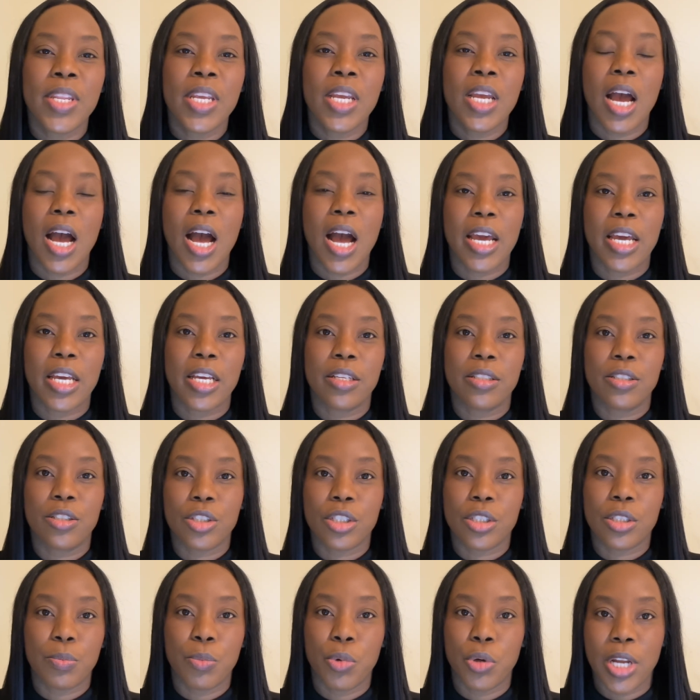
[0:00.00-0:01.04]
I
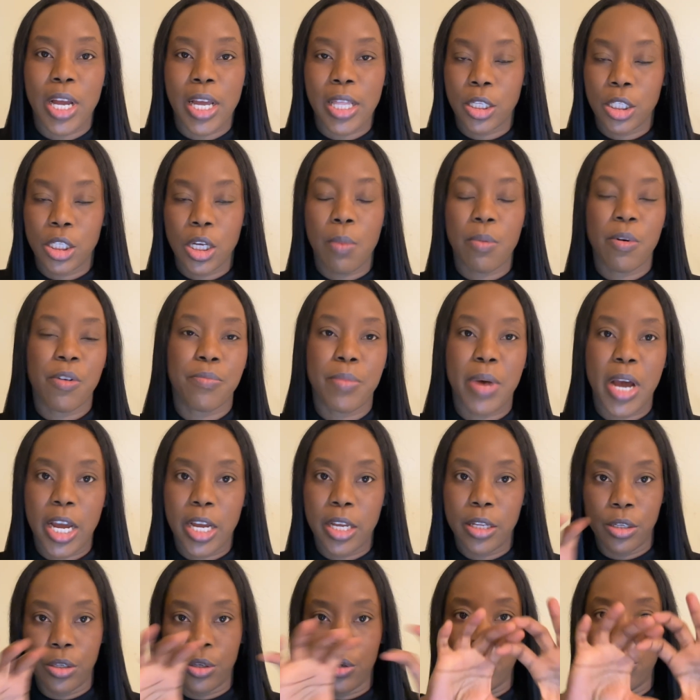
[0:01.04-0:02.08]
just put at the top of
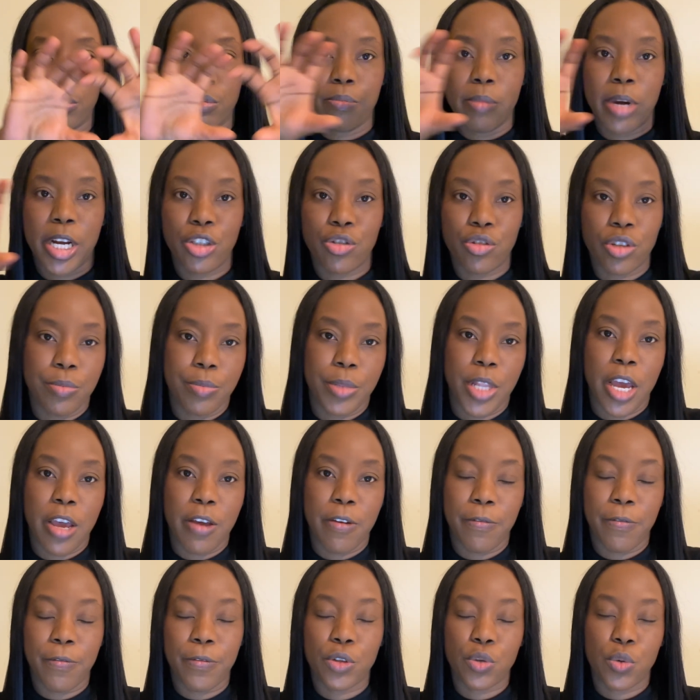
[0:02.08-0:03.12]
mine, my dream
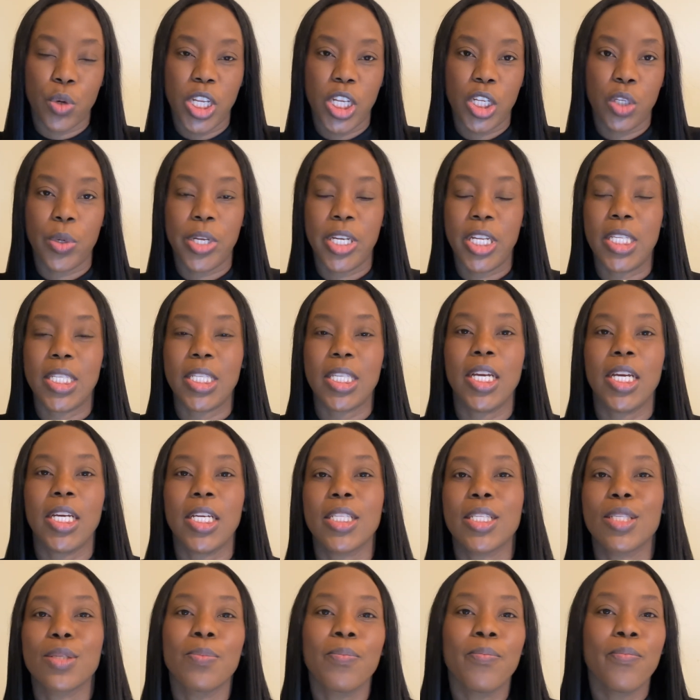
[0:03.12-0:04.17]
life 2026.